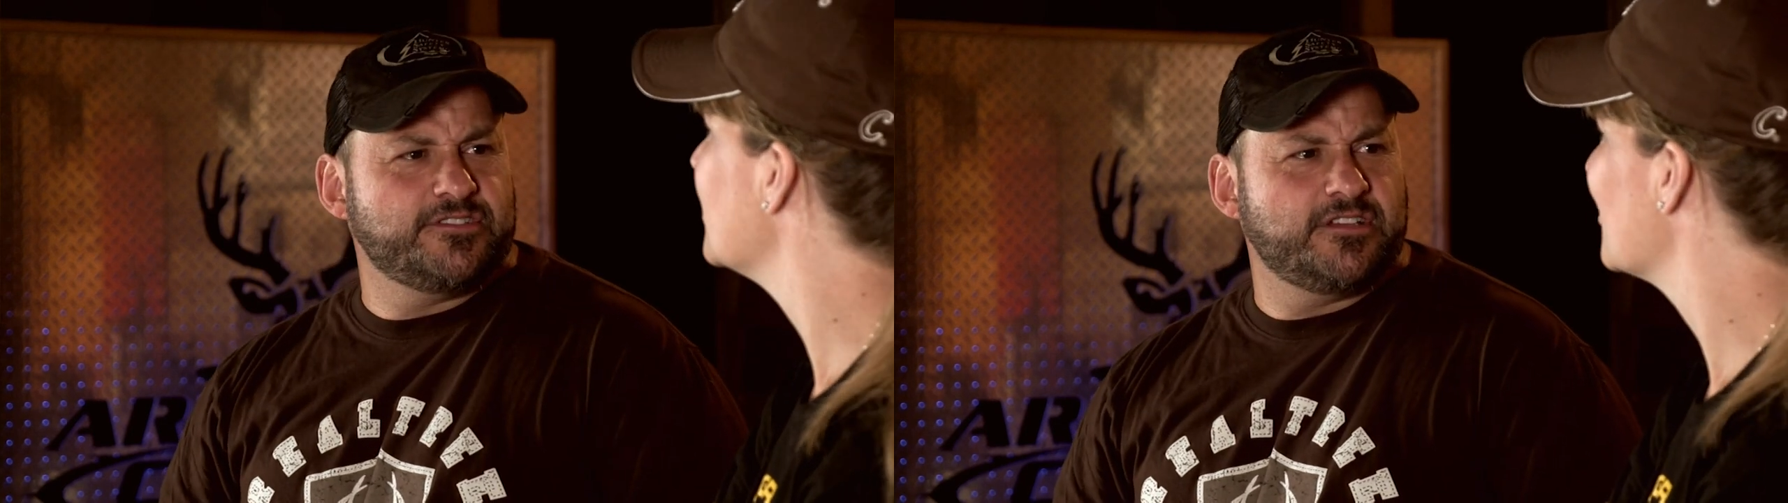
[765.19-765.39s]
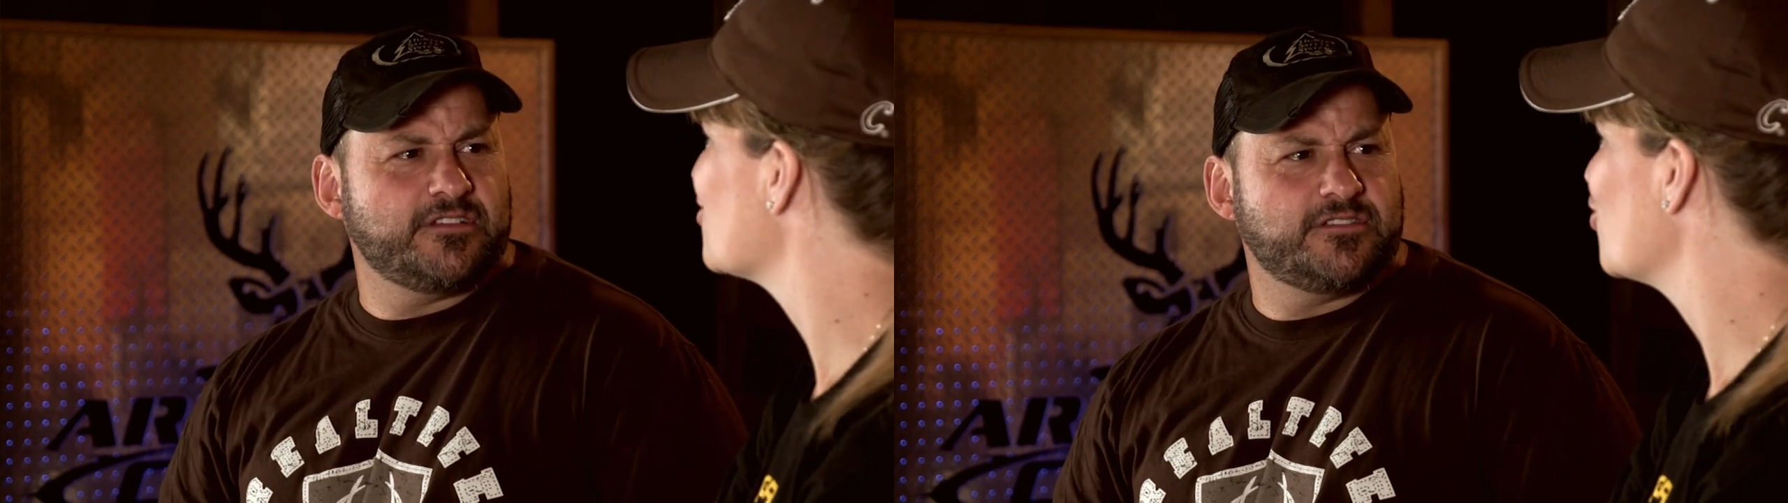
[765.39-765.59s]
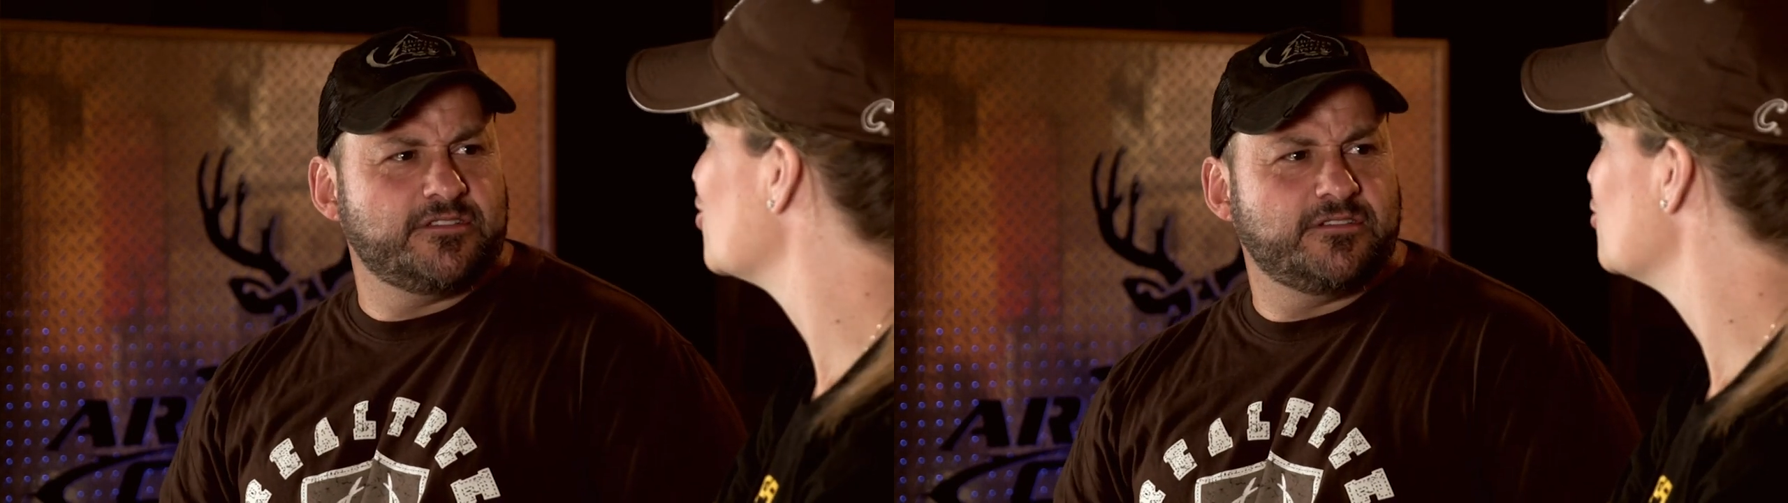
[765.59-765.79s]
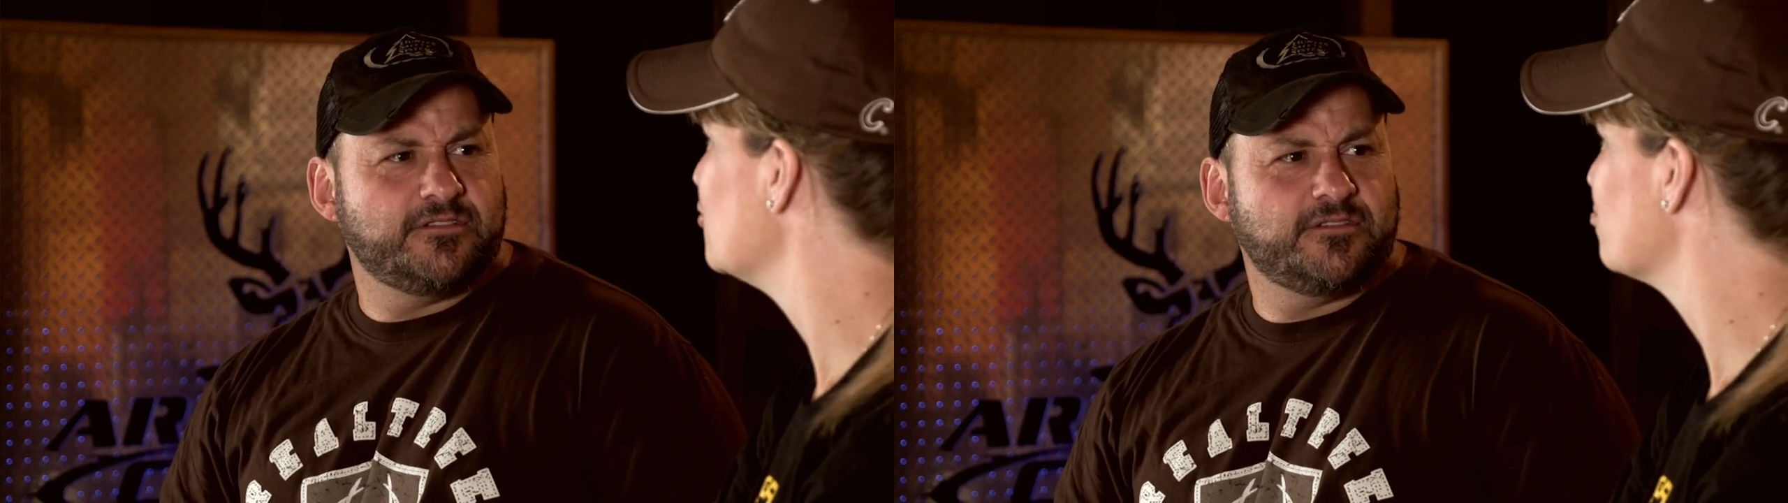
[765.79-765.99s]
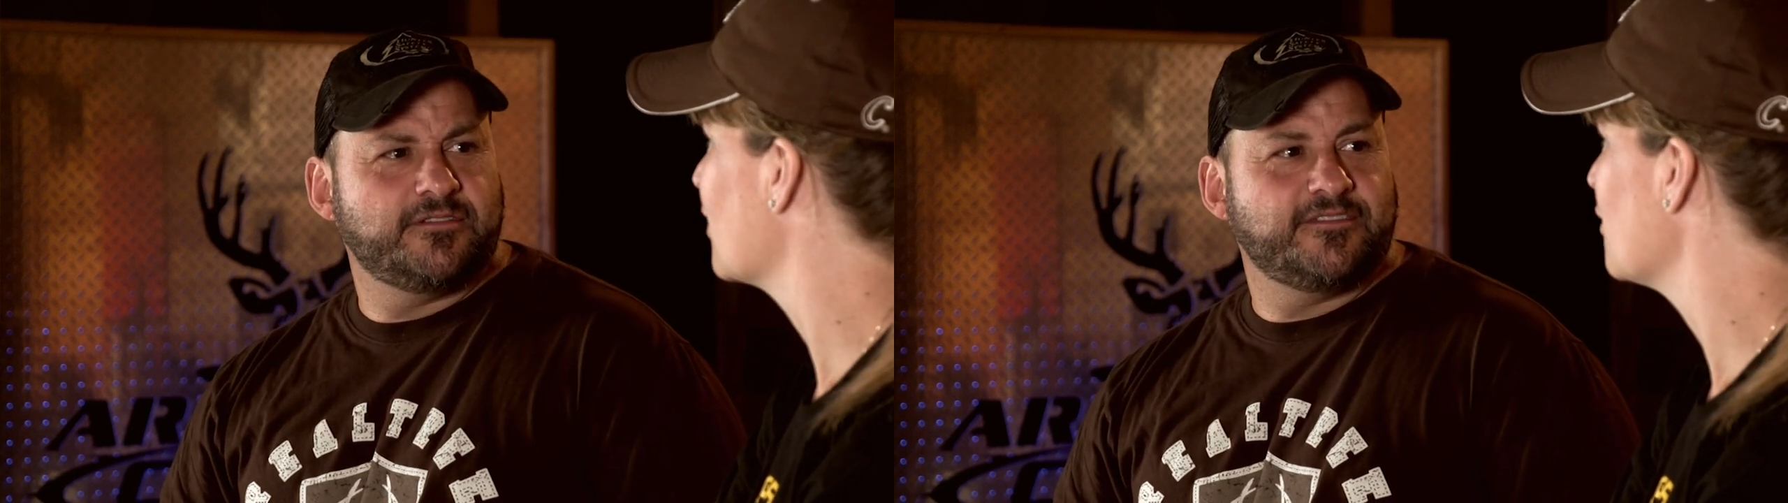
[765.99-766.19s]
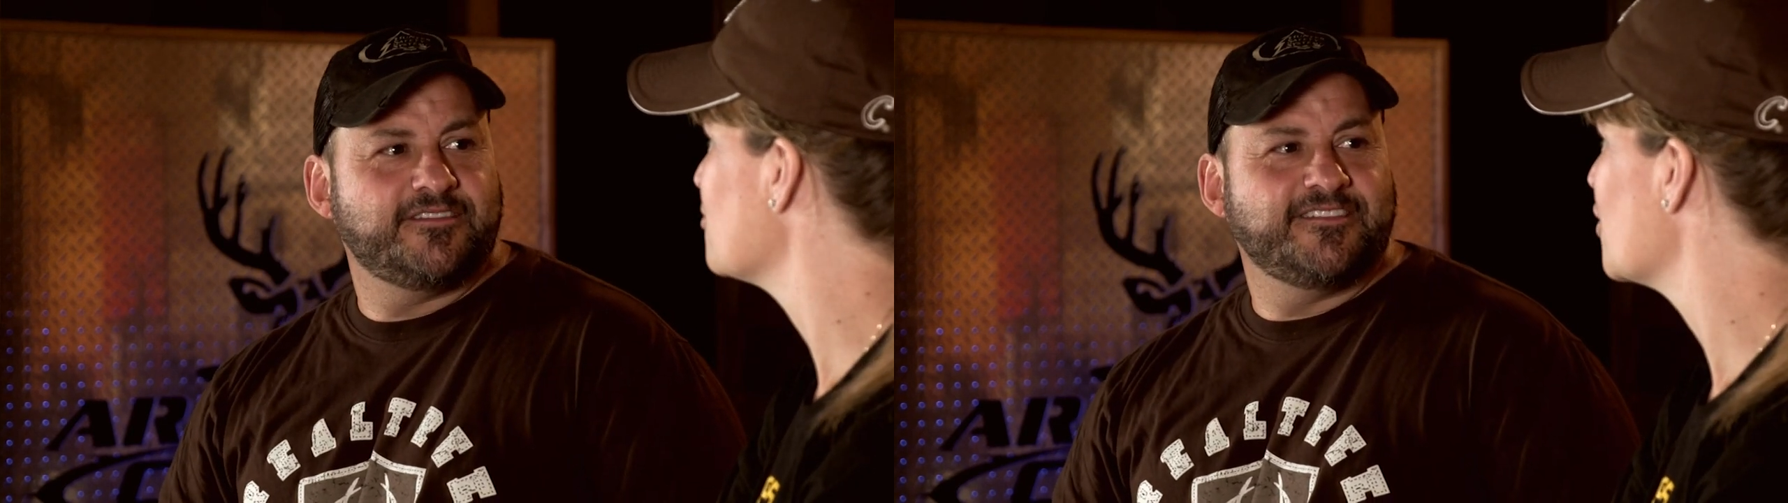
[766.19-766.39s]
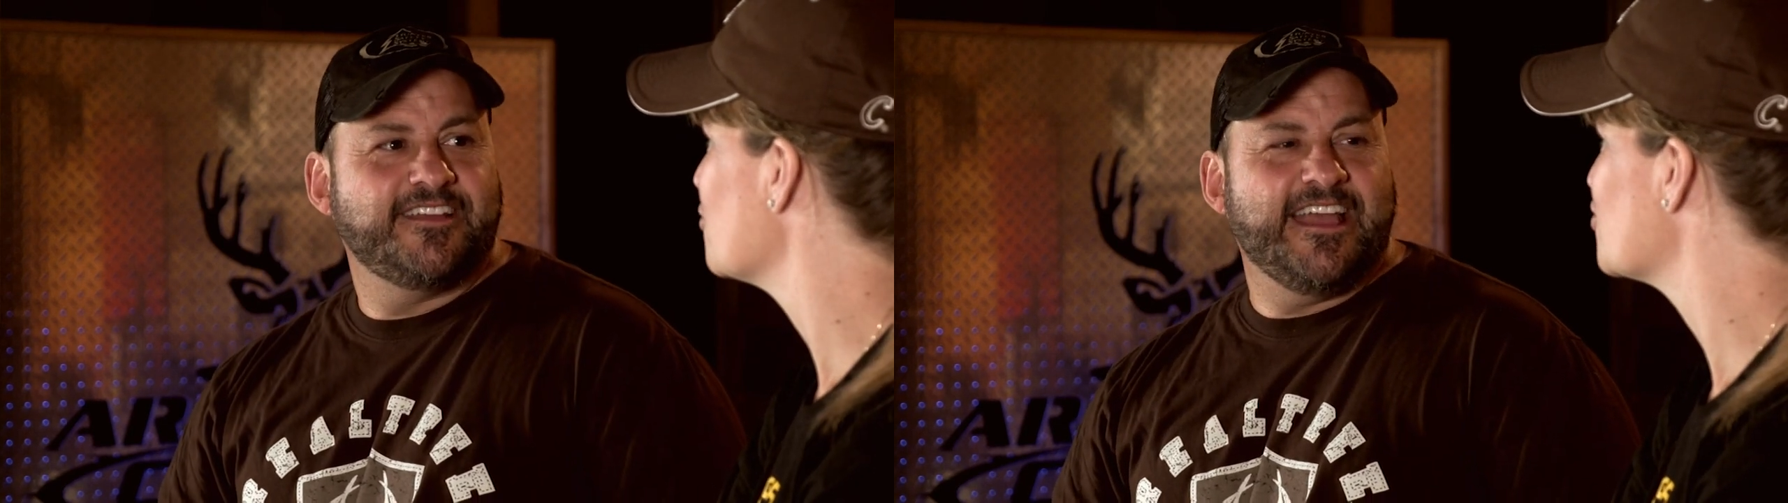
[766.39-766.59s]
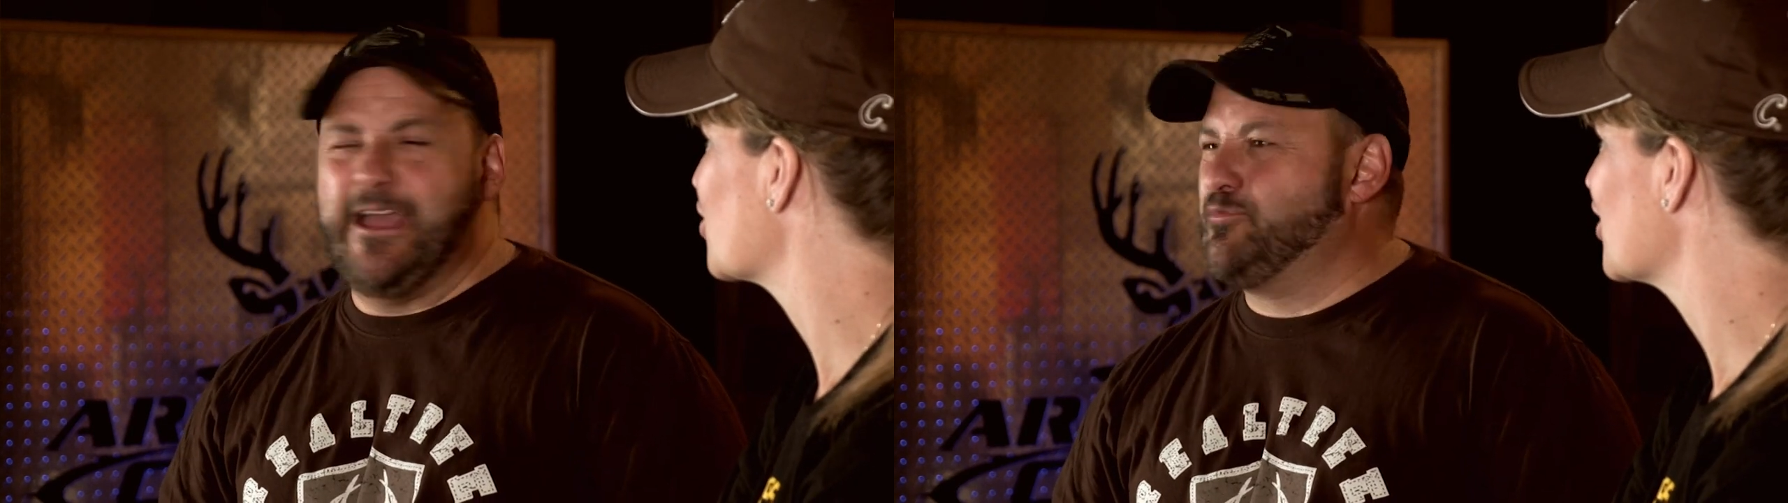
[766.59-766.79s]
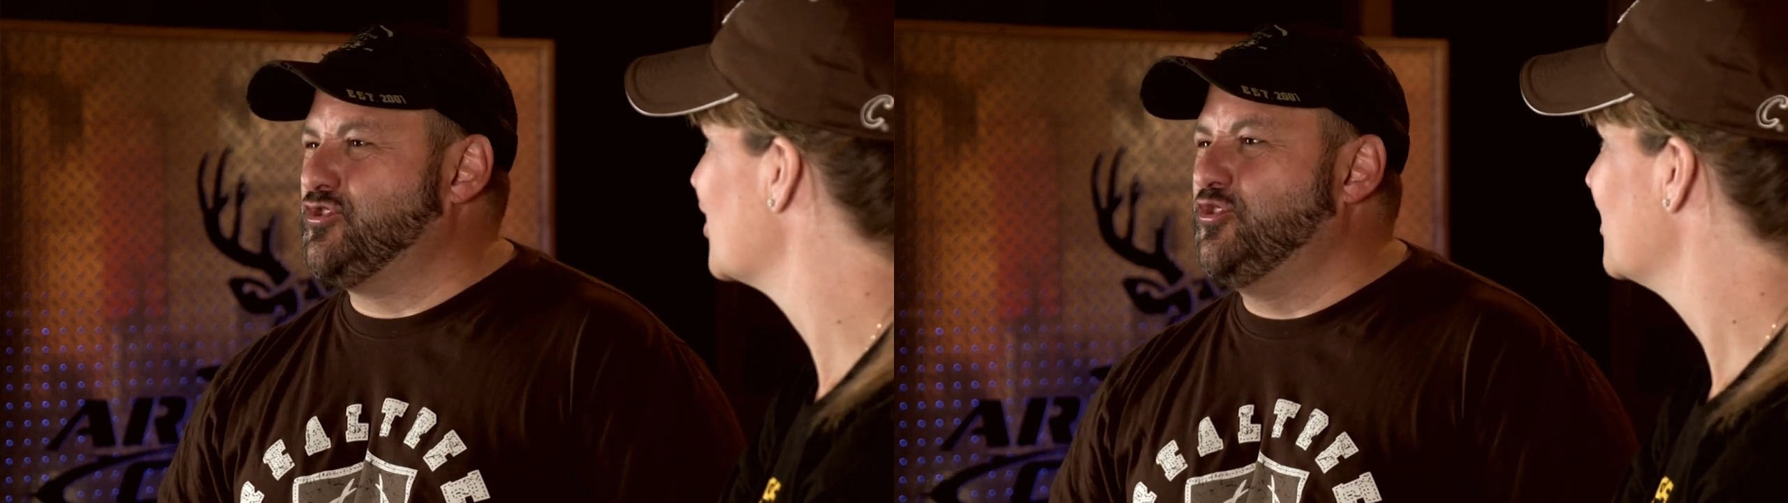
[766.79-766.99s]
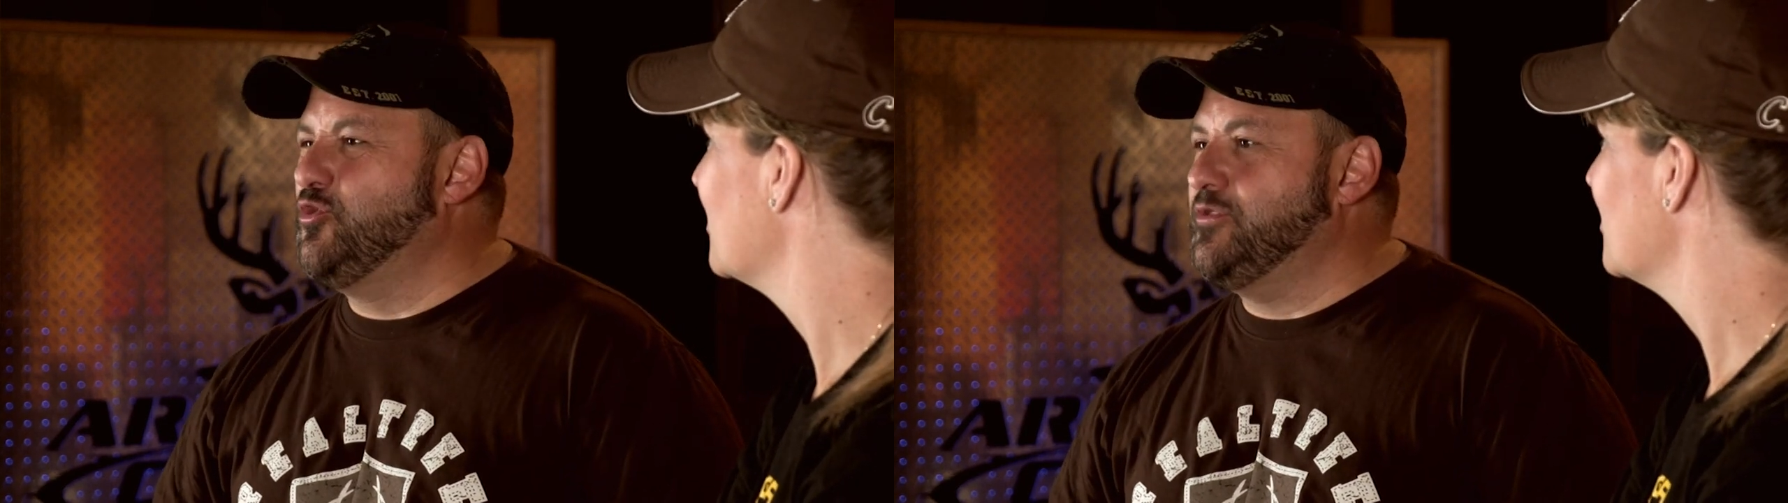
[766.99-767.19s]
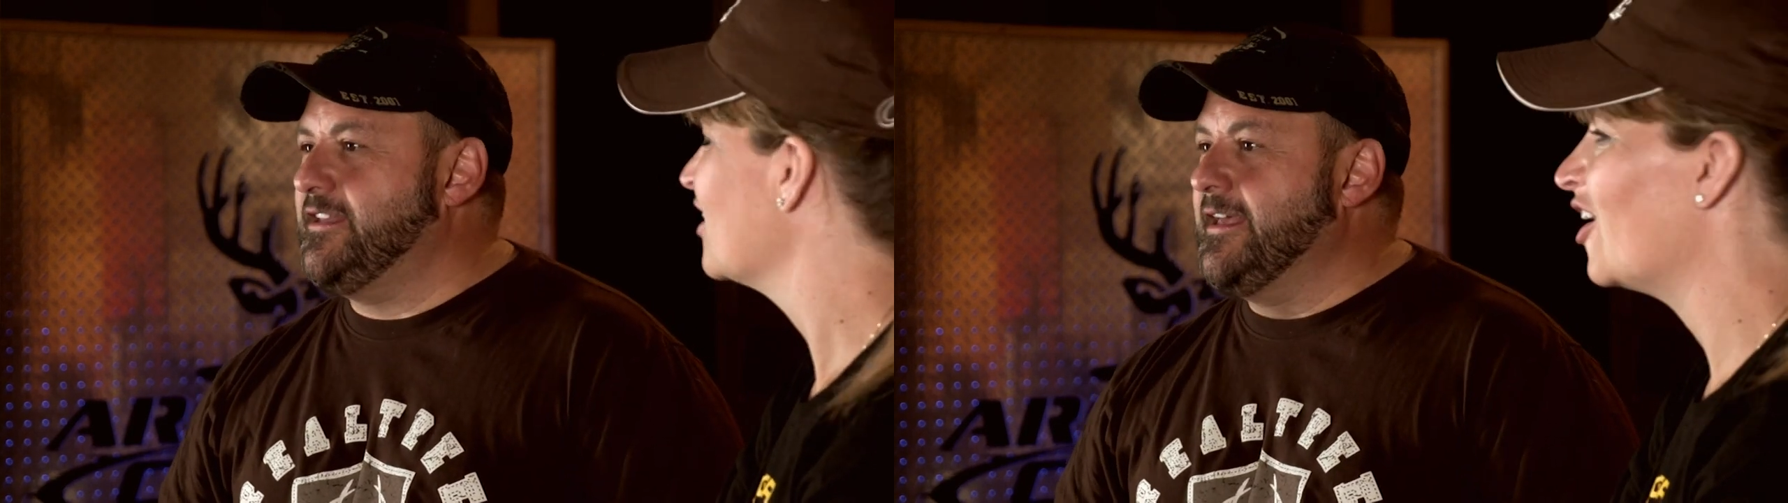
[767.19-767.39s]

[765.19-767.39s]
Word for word: Yes, oh, your brown nose. Absolutely.